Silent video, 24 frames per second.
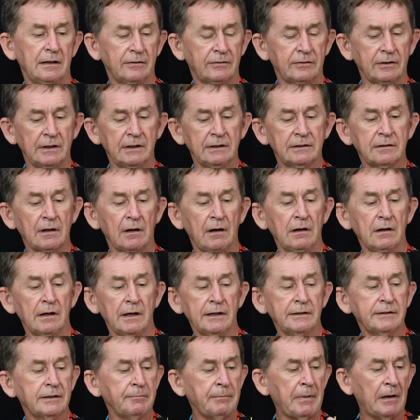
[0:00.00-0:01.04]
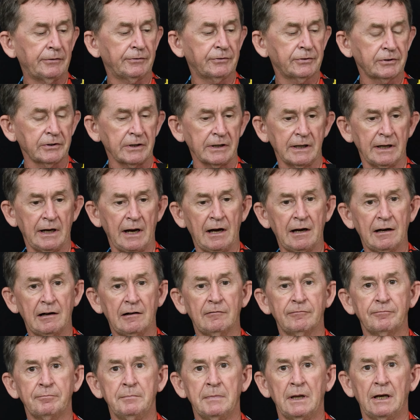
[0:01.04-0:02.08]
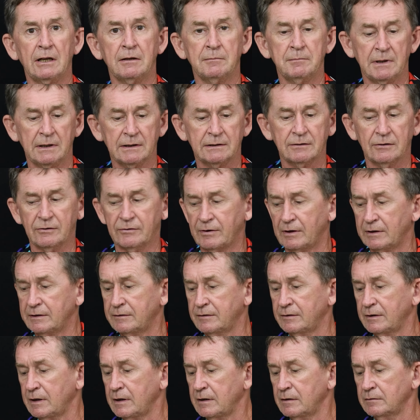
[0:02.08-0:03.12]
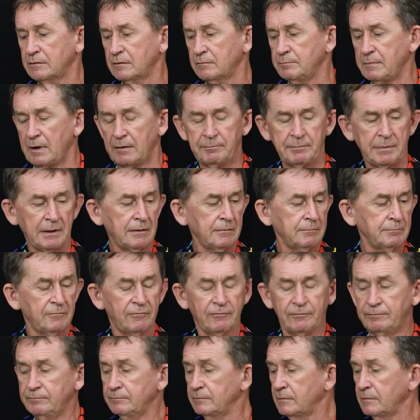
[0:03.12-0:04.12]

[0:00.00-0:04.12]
is. It's about 3.5 millimeters, I'd say, maybe.